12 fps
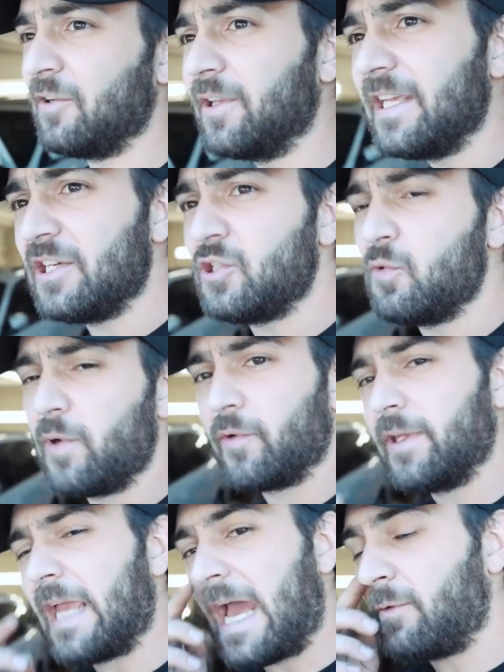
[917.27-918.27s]
the only issue we
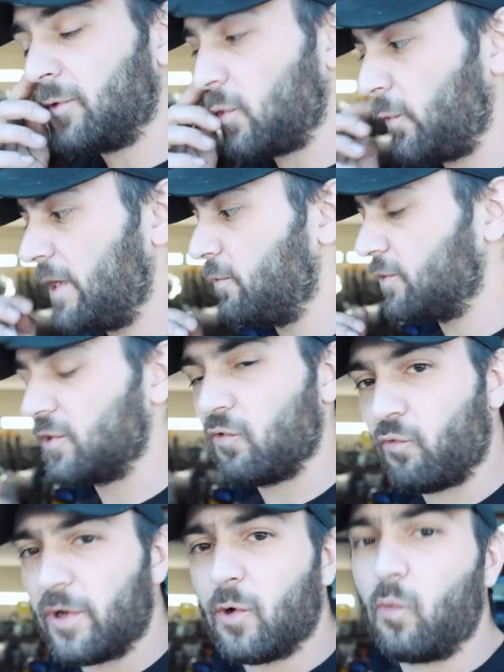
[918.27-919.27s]
really had with the wing was
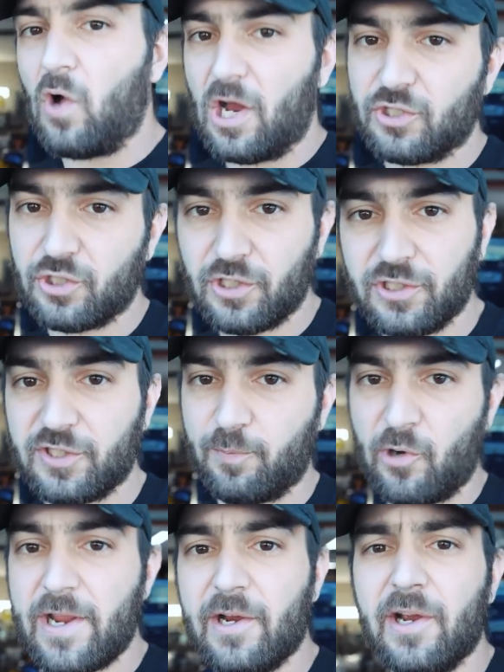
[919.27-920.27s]
the rear washer
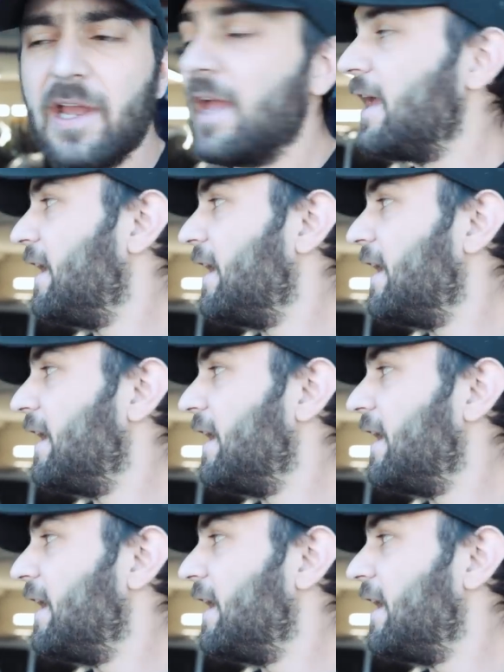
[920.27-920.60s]
sprayer.